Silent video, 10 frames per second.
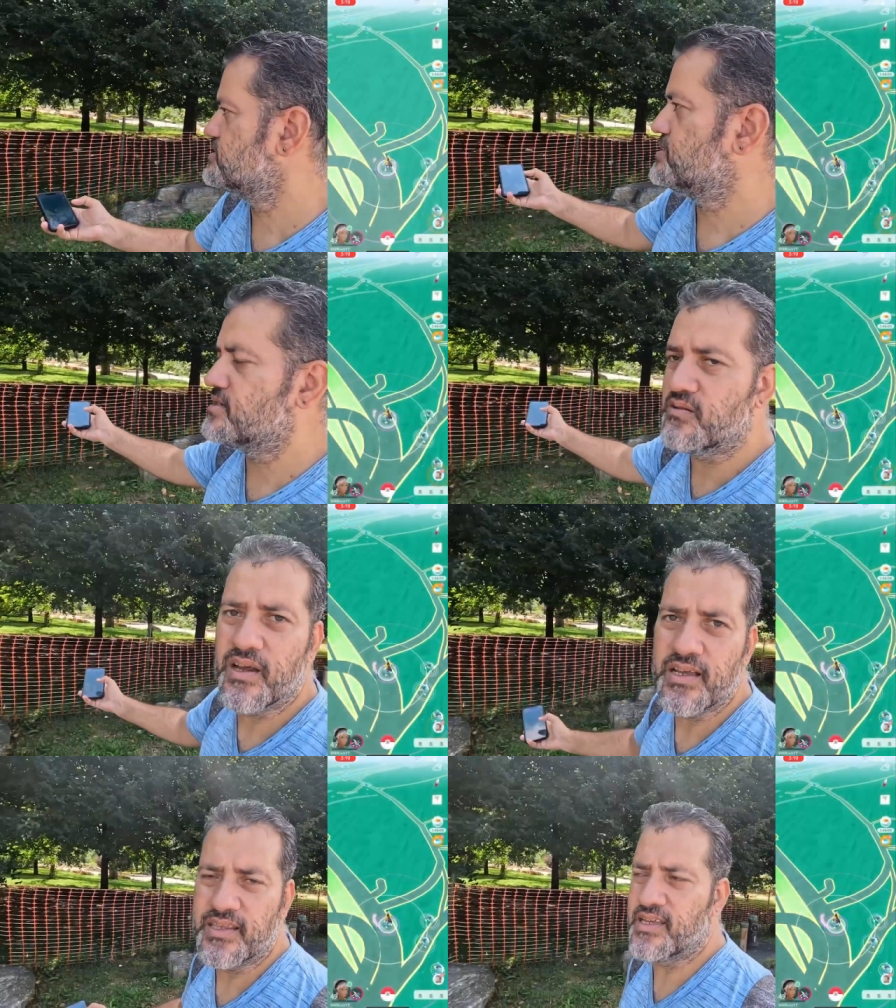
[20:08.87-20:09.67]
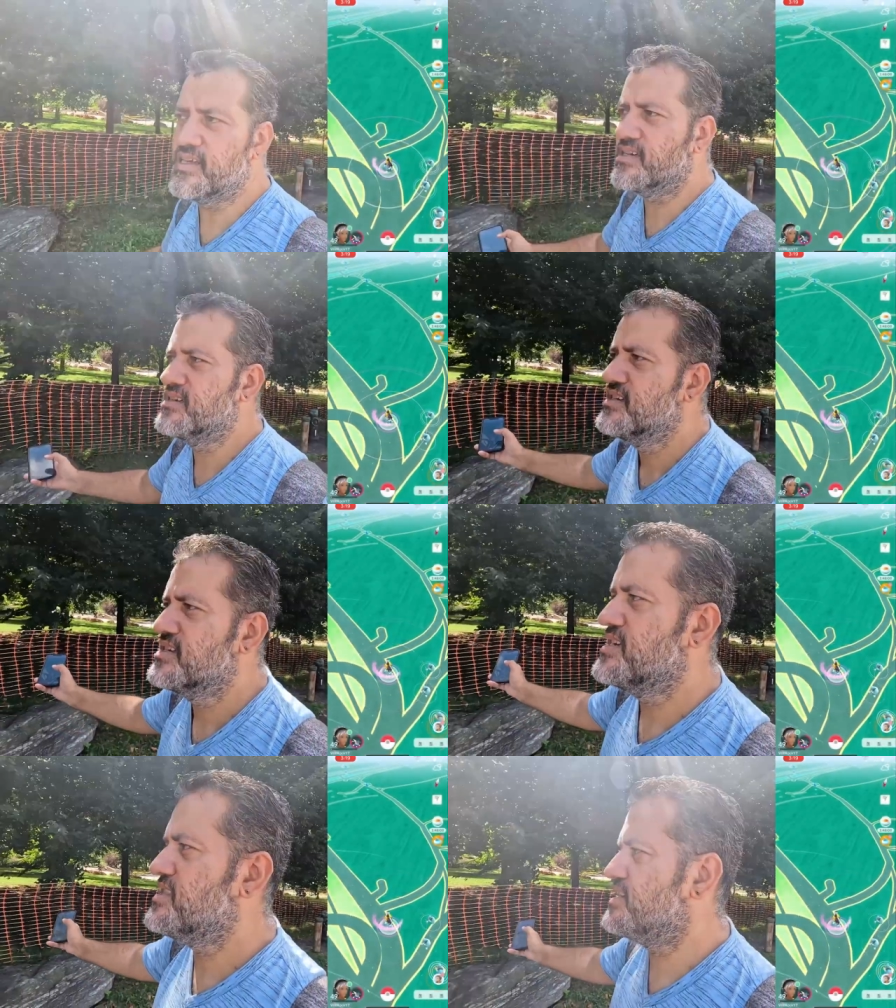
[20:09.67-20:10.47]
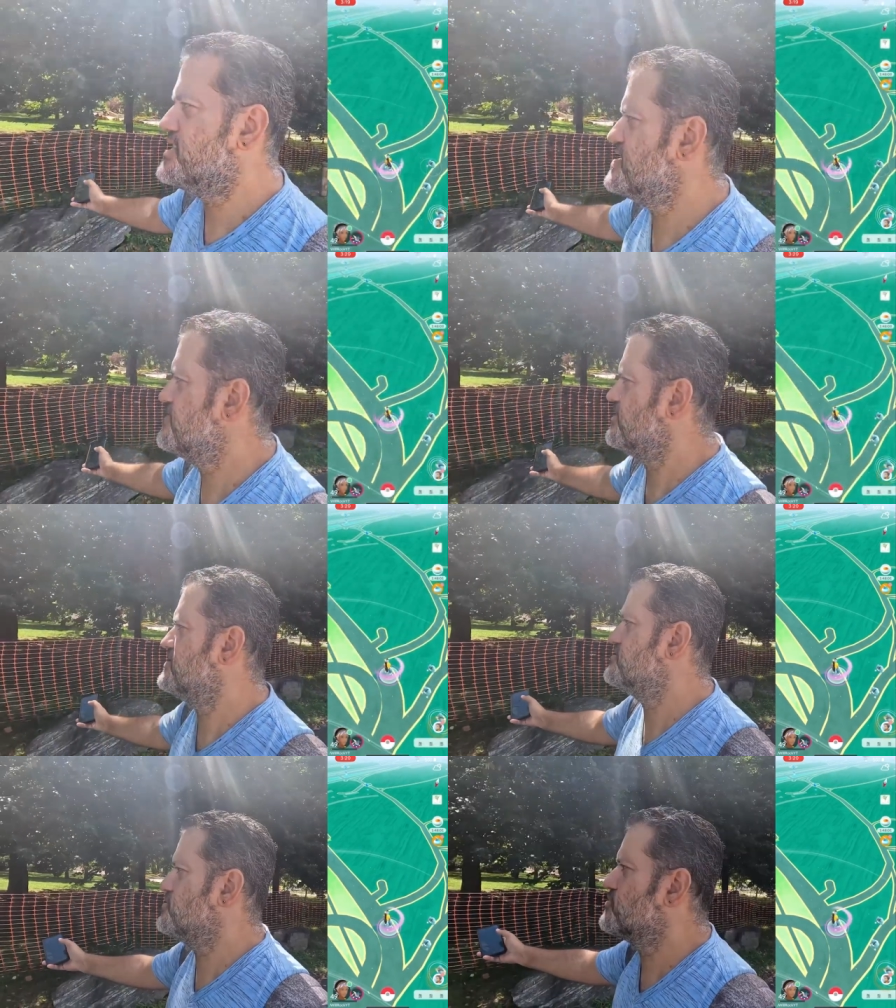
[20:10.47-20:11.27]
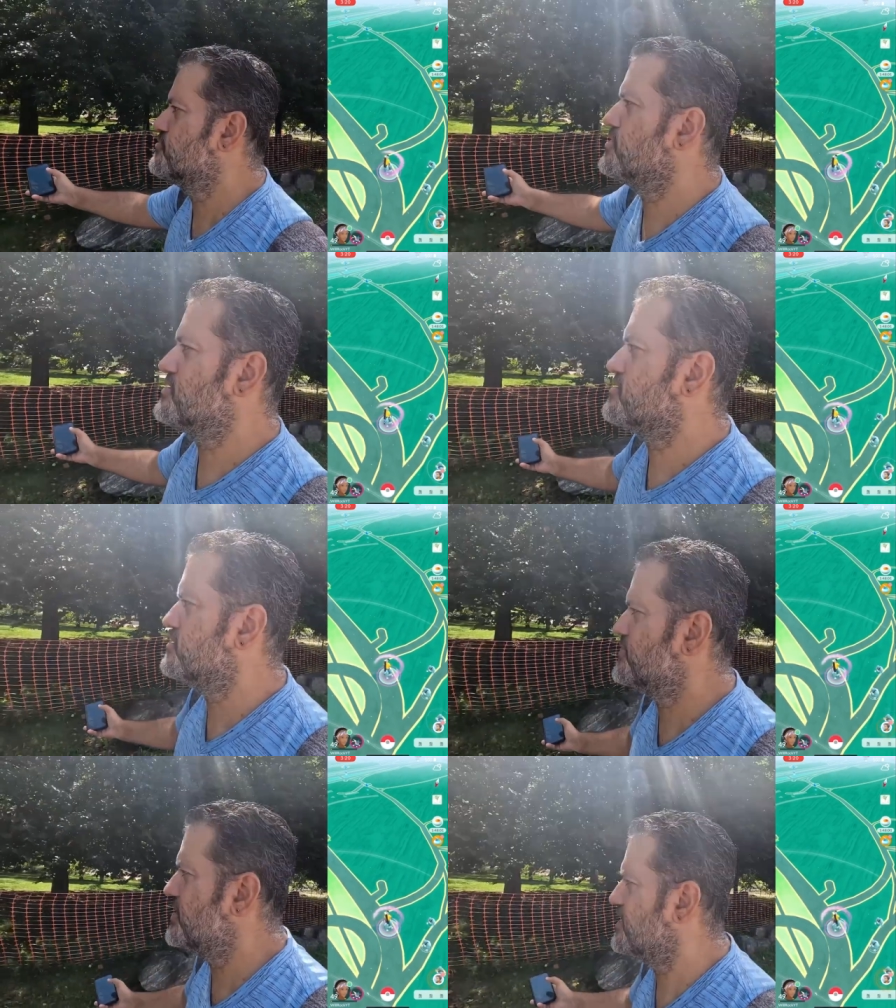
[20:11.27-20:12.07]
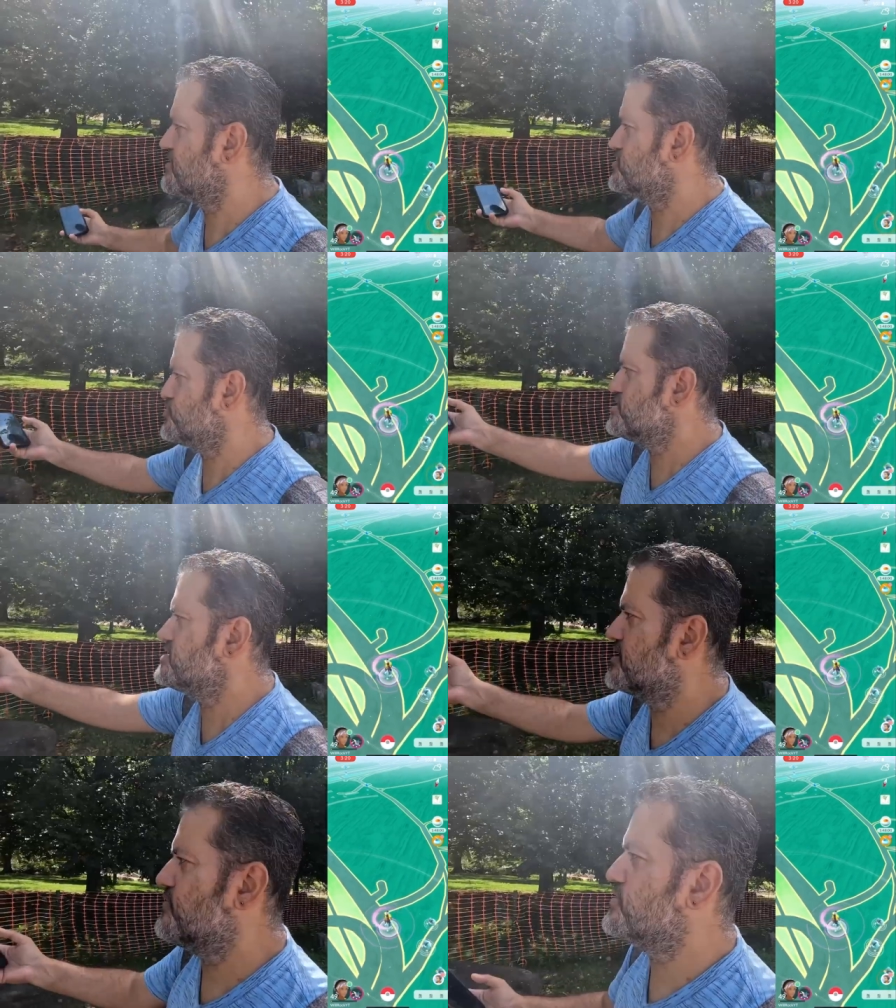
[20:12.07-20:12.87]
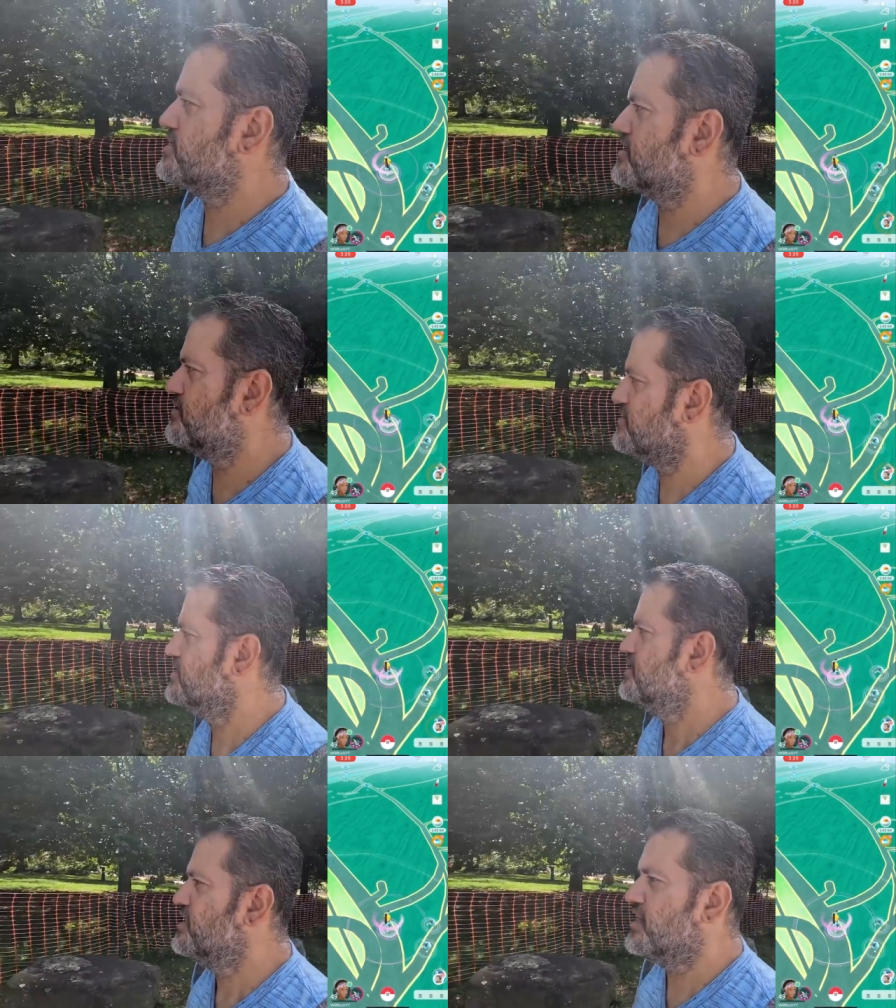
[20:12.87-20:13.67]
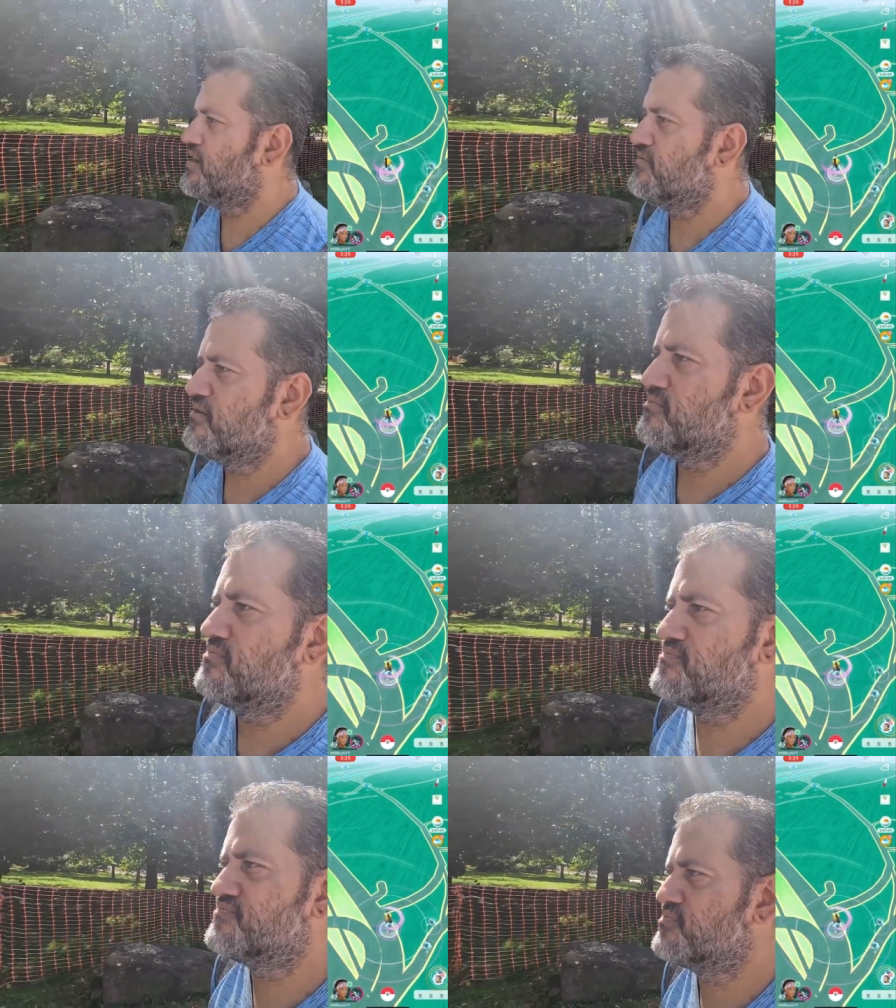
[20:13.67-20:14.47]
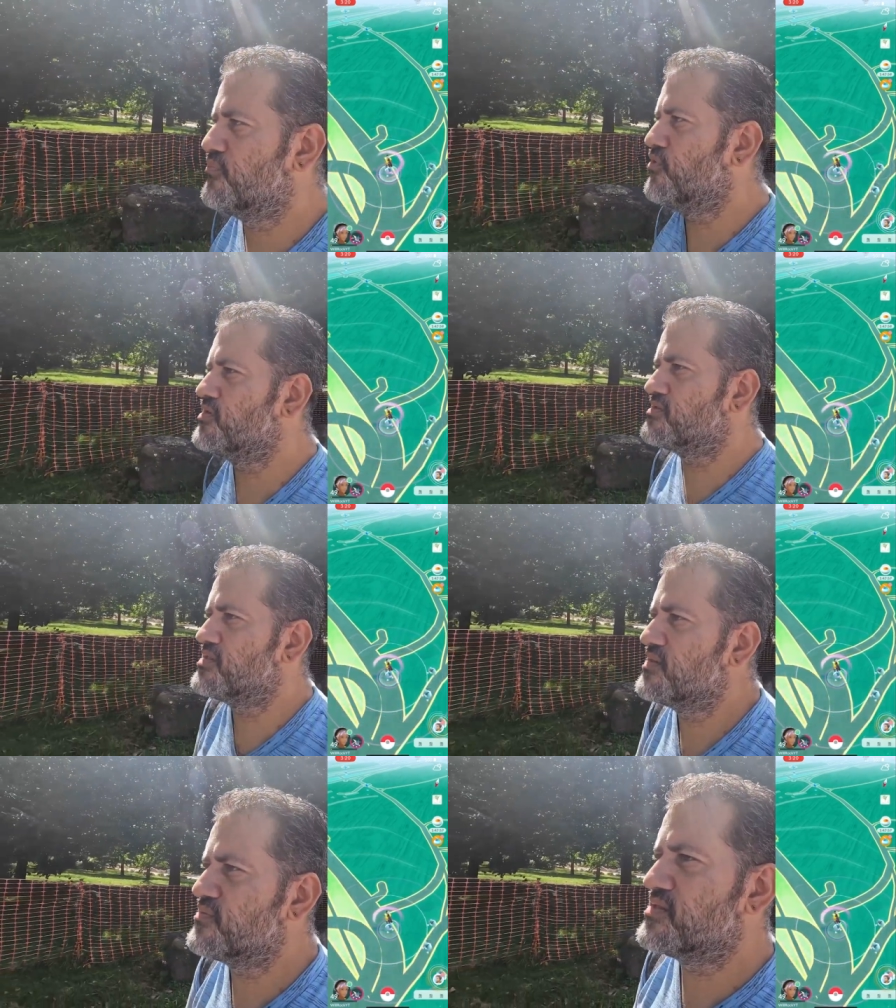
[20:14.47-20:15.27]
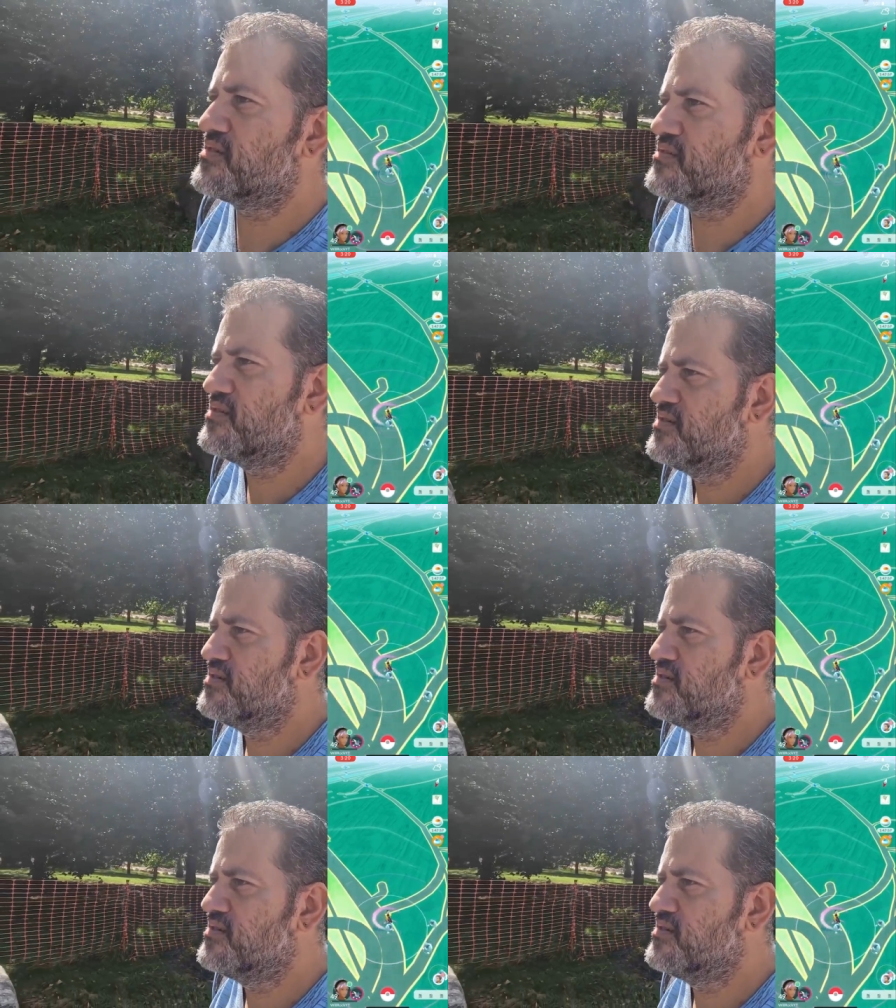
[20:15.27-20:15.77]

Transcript: or sit or anything like that in that area. It's all blocked off. A lot of the trees and everything are have um boards and everything.